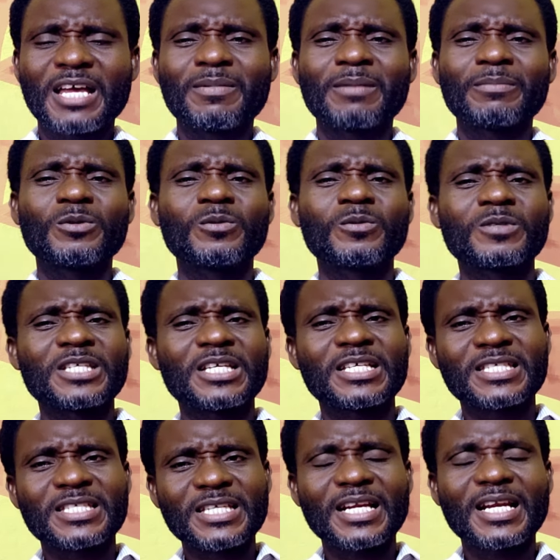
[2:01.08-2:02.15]
Emma no who
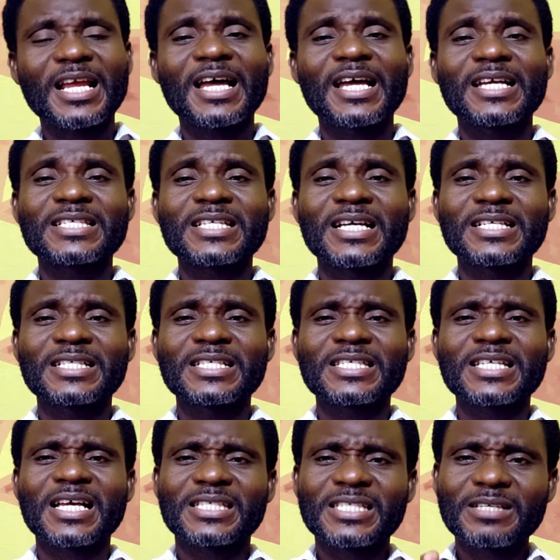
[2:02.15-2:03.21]
says Senna a
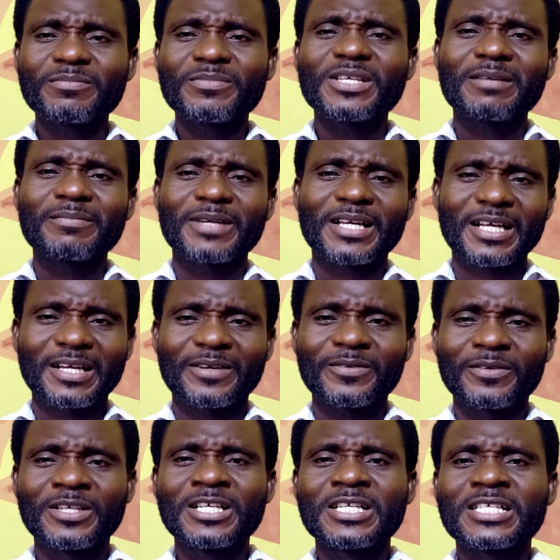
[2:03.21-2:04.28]
sanitizer, send se me a
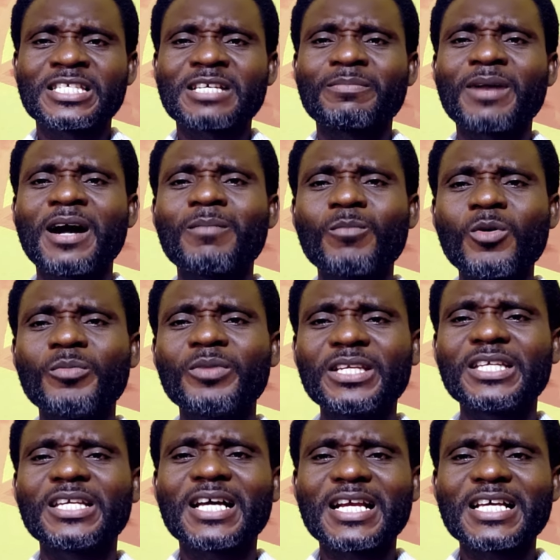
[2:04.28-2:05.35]
mecano. Samambo me
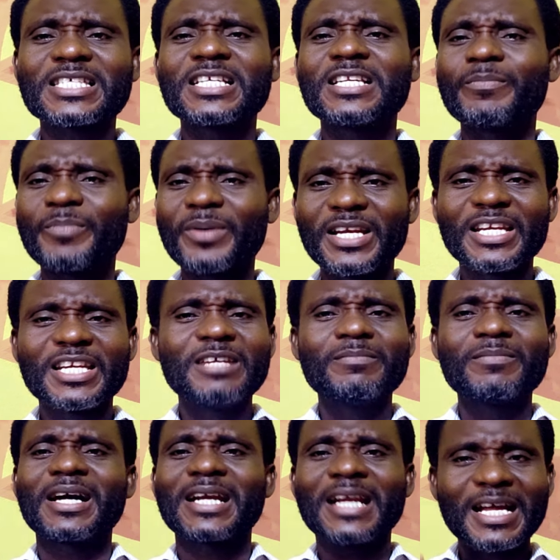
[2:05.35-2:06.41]
dear, and as a nipper
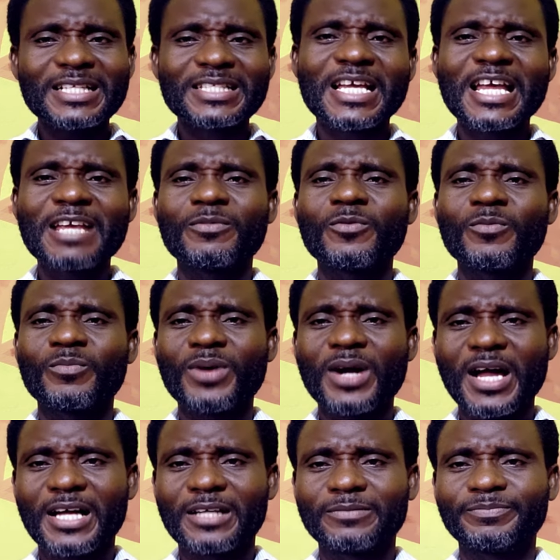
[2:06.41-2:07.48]
nim at that time in
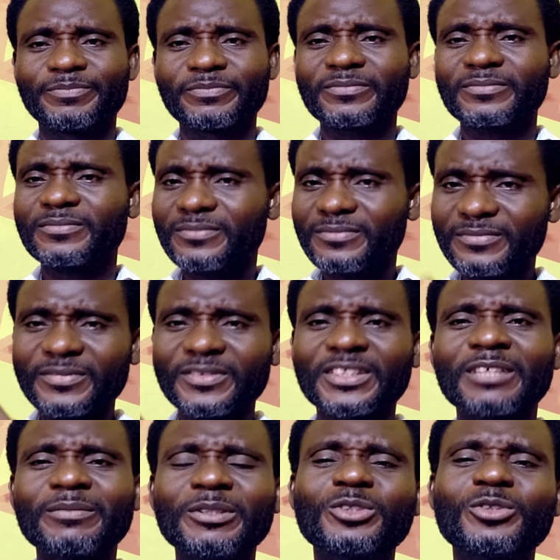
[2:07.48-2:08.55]
part.
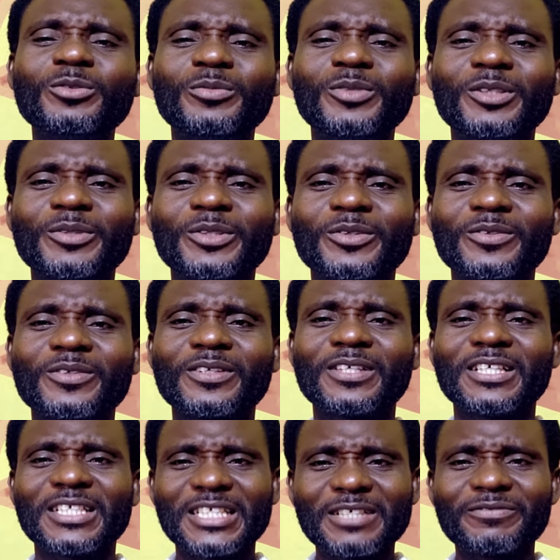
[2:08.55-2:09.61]
A bedroom revenue,
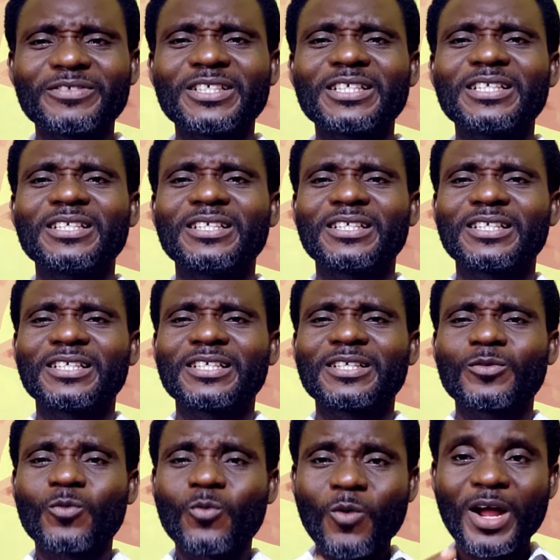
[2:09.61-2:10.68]
definitely.
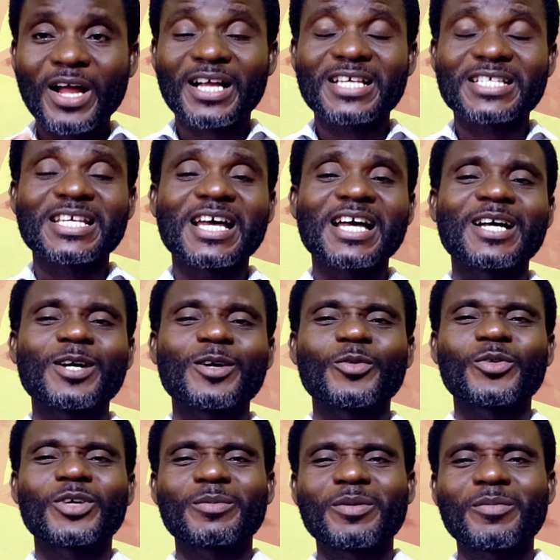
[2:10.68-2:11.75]
One cassa
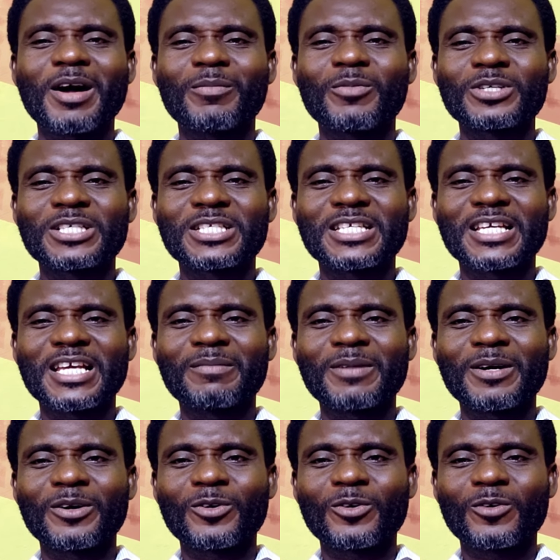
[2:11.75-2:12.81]
or the baba bonting a
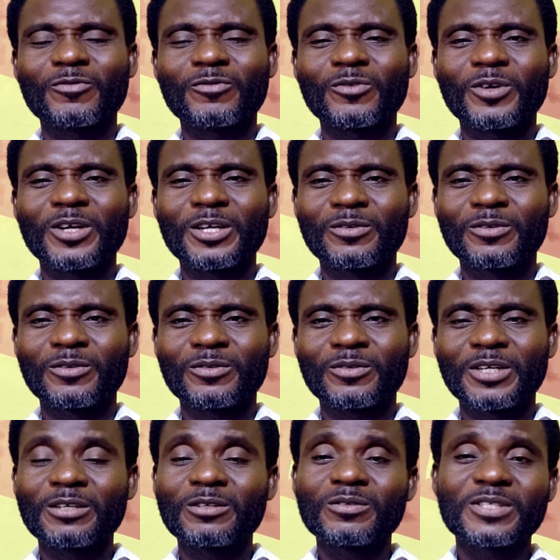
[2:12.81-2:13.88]
man crop for a hoon.
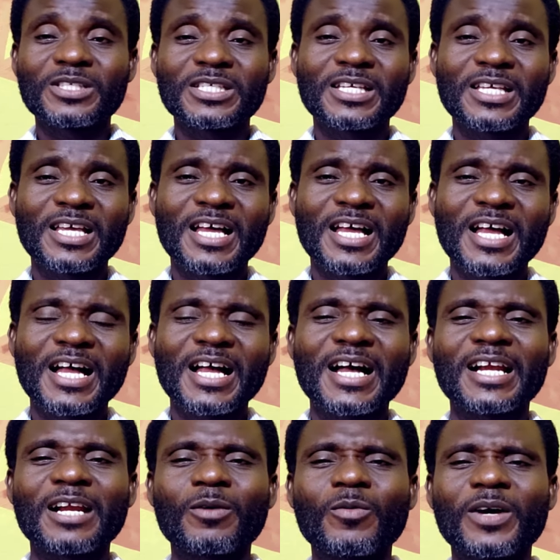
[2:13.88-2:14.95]
An auntie
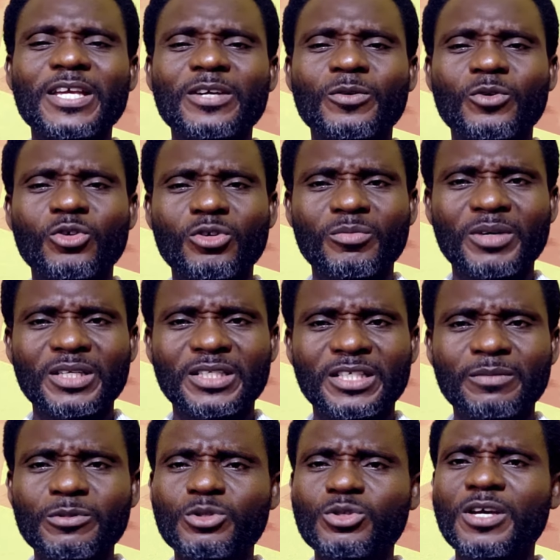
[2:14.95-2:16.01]
and a wire on your my
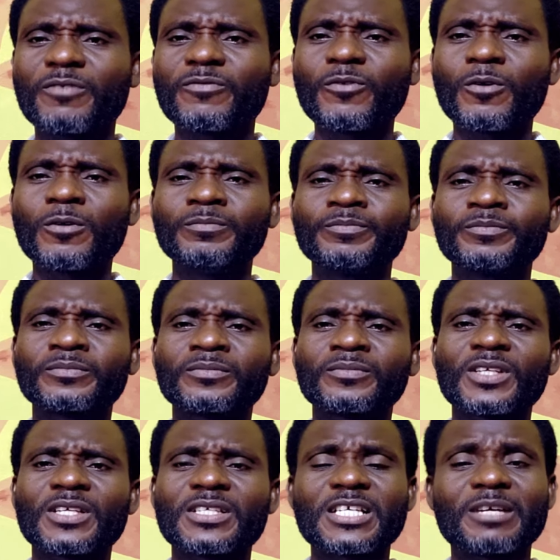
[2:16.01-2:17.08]
year. Bushing for
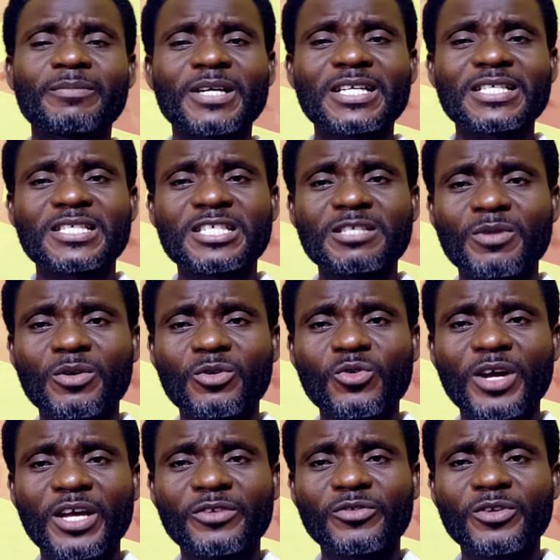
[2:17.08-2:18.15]
said a mecas and some of
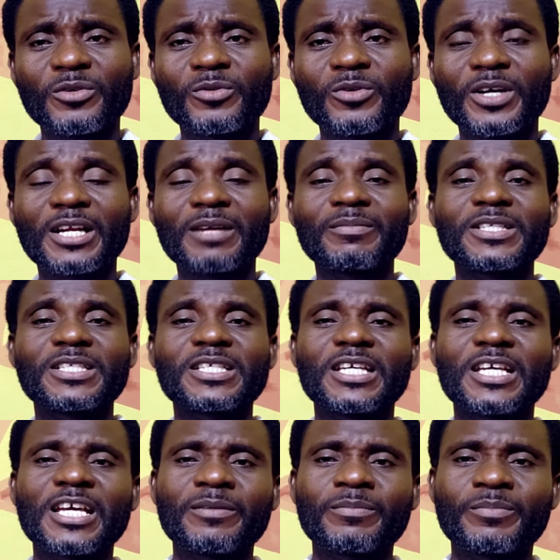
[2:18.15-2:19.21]
dry trigger and a
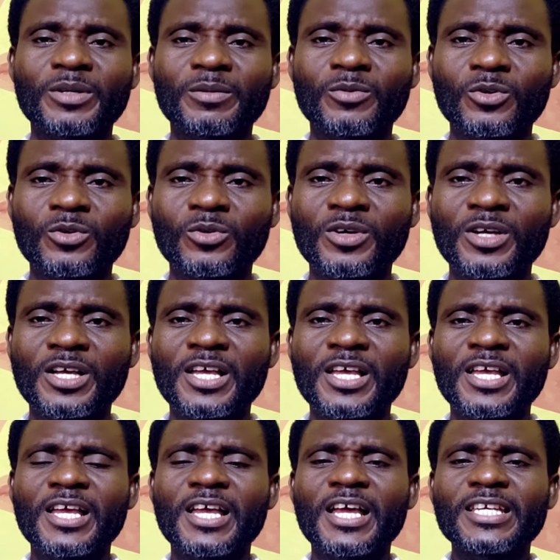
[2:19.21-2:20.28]
medi a bremono.
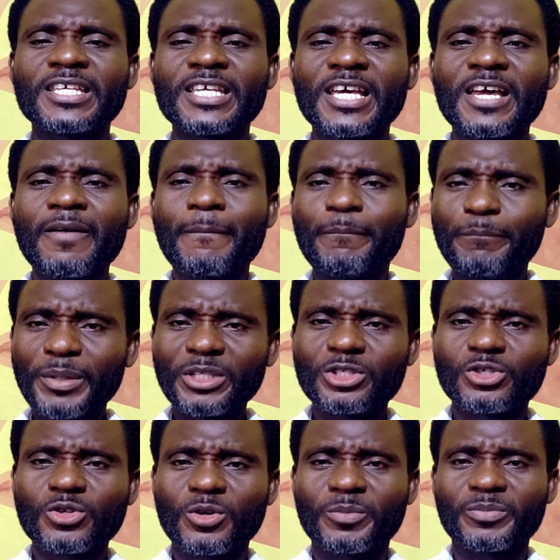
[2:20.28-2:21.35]
A year
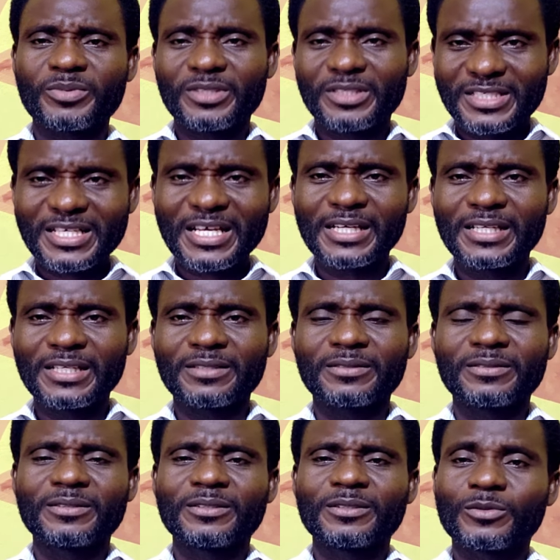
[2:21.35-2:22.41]
Bishop
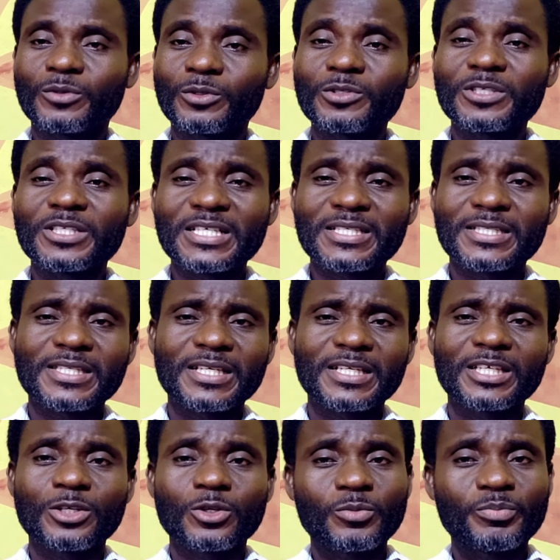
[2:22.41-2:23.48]
Daniel Cotunian
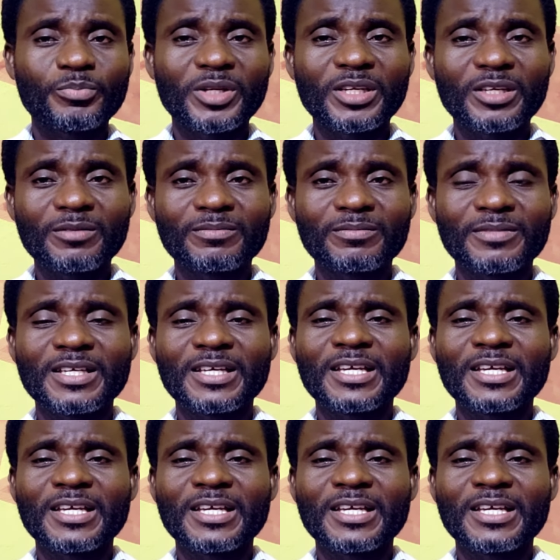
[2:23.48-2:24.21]
Seni Obinim.